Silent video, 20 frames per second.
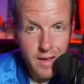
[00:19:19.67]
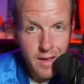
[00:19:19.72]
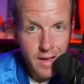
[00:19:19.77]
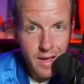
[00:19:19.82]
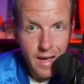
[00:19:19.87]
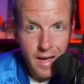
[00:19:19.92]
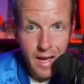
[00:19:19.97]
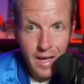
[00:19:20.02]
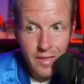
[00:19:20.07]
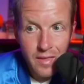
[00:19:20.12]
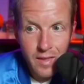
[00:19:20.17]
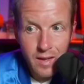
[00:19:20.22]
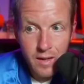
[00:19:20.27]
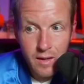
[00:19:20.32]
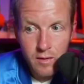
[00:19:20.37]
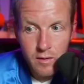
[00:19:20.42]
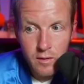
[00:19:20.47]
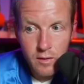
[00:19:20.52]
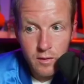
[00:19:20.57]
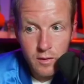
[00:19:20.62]
I
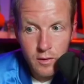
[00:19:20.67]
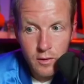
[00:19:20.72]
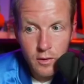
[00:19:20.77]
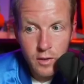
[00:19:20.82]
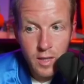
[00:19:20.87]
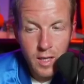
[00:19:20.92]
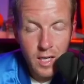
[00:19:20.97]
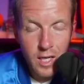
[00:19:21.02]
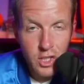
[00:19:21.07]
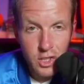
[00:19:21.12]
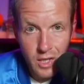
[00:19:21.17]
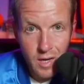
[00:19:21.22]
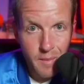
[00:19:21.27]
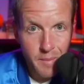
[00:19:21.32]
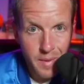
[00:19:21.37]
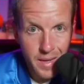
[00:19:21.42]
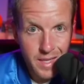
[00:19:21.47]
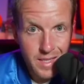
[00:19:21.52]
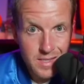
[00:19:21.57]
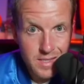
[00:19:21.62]
think looking at Sean
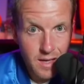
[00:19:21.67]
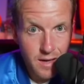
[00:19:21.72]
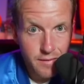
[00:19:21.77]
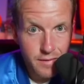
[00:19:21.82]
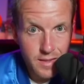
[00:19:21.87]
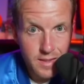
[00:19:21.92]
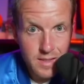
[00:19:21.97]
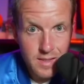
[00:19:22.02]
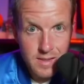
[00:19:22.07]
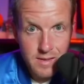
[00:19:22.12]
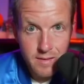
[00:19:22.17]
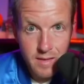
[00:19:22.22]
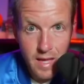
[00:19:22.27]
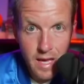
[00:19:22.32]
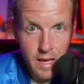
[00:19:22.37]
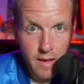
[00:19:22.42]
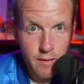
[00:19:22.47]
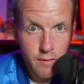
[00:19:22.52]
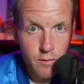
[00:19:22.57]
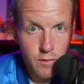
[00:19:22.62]
Payton's offenses that
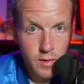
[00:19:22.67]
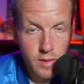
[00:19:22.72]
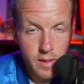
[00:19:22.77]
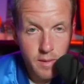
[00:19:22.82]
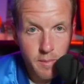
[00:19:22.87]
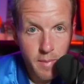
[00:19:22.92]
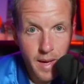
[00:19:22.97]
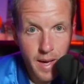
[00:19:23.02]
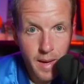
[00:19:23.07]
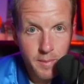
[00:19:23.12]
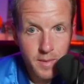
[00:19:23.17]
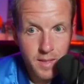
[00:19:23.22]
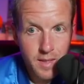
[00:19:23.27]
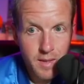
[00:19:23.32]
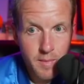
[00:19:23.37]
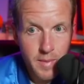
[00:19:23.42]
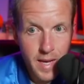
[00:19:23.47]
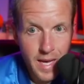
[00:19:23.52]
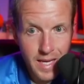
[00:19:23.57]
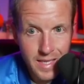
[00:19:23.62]
have really popped in the
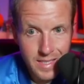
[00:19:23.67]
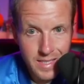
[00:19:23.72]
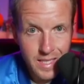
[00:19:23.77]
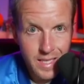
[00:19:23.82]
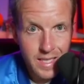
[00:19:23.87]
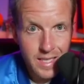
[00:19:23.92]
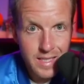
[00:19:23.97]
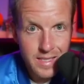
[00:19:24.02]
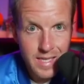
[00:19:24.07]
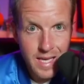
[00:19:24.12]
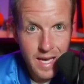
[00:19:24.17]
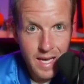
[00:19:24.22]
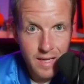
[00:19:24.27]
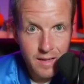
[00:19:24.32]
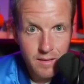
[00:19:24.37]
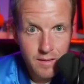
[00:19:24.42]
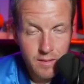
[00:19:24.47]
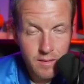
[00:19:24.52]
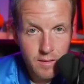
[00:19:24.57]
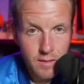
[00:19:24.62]
past, he has
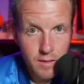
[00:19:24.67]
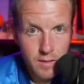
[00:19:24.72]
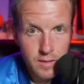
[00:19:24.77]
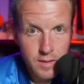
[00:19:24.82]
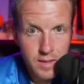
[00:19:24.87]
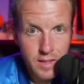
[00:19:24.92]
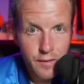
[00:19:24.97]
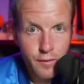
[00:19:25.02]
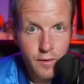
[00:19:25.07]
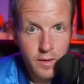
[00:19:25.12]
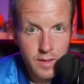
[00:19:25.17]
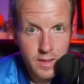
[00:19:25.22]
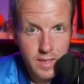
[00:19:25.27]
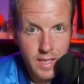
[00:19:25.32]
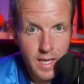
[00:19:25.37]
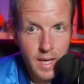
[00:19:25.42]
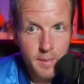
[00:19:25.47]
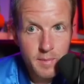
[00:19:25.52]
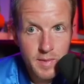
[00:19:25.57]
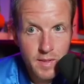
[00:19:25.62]
had different
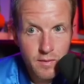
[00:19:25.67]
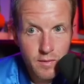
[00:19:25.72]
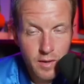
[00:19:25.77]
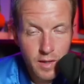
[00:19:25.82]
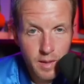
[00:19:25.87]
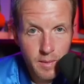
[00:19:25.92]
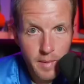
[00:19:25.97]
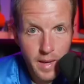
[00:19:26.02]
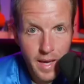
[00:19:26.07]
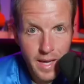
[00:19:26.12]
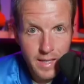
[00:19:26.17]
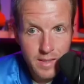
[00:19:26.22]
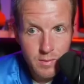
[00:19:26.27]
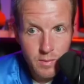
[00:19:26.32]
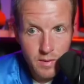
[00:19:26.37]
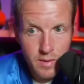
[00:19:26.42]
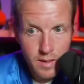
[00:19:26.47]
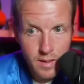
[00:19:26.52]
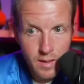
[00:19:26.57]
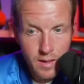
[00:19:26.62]
types of running backs
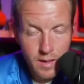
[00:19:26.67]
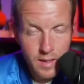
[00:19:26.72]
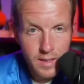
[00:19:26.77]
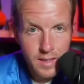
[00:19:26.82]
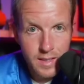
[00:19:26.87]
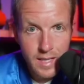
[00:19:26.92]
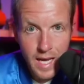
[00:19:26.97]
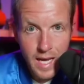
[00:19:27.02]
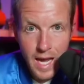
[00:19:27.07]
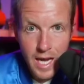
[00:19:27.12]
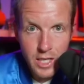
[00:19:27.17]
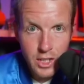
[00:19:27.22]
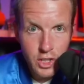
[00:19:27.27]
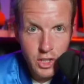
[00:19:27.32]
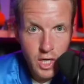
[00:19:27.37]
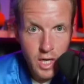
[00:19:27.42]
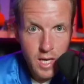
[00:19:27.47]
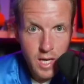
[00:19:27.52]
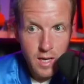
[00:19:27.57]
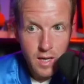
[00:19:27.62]
with a dash
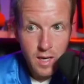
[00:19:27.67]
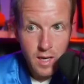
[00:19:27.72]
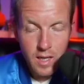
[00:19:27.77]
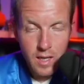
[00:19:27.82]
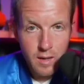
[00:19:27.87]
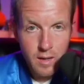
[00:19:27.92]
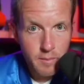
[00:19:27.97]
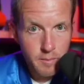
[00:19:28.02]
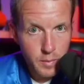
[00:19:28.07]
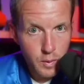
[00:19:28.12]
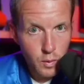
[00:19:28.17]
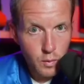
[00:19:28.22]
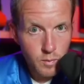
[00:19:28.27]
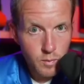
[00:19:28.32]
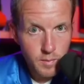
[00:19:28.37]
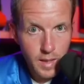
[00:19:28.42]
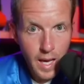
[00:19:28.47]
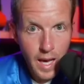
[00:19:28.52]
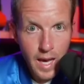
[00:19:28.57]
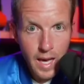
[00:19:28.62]
and a
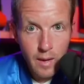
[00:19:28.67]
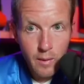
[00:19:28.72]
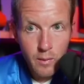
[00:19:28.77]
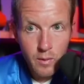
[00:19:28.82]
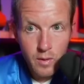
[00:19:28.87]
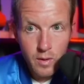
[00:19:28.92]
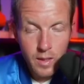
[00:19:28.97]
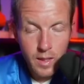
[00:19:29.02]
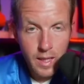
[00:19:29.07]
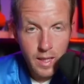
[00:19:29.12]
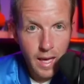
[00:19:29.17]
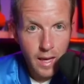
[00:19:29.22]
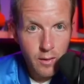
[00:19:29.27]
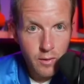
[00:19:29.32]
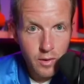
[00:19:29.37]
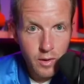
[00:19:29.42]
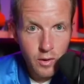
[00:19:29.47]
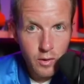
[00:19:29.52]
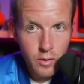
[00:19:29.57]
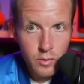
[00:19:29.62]
boom guy, a guy who
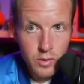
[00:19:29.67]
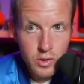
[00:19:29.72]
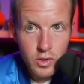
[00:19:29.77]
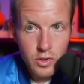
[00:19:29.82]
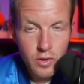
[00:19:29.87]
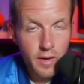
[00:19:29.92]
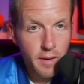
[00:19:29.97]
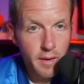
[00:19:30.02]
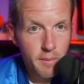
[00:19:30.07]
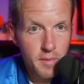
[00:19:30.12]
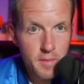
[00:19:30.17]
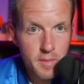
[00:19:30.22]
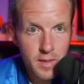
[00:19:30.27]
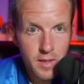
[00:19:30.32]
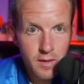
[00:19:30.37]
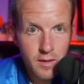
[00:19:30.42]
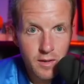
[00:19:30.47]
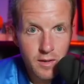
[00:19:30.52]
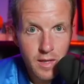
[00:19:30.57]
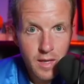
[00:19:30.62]
can go straight up the
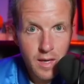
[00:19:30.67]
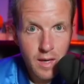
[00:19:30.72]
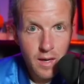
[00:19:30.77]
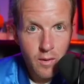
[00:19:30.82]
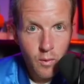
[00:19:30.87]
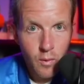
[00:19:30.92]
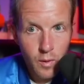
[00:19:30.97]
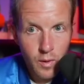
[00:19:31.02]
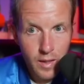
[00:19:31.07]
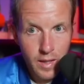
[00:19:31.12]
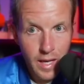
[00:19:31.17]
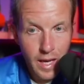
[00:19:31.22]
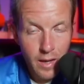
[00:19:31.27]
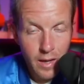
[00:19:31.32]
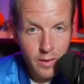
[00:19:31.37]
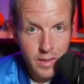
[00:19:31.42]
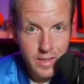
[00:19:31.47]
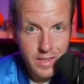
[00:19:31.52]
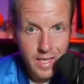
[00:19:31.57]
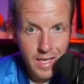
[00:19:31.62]
middle, or a guy who
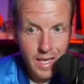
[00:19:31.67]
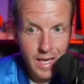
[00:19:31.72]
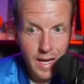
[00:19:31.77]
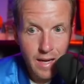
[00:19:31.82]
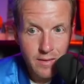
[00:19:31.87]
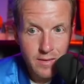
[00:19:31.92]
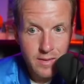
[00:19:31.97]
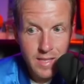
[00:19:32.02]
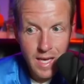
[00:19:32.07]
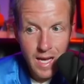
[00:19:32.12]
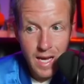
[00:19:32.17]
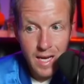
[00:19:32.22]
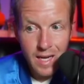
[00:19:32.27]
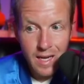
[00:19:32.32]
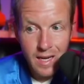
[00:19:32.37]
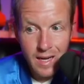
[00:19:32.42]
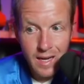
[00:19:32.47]
can take it outside. And I